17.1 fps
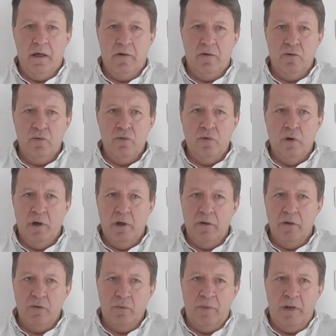
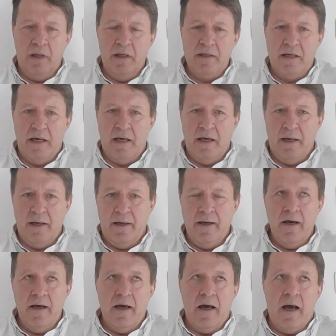to build a
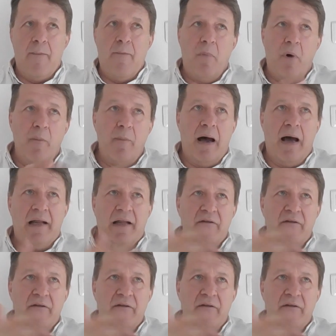mobile